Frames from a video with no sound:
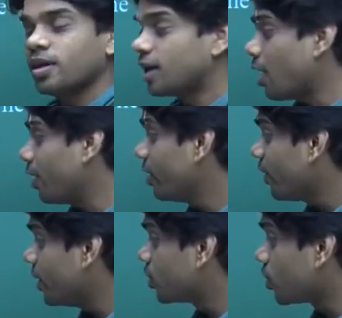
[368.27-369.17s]
Now if
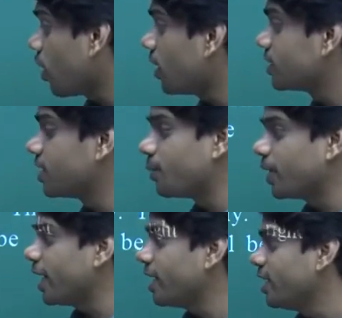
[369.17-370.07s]
I draw
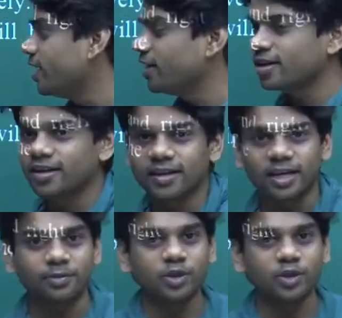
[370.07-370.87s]
separately, let me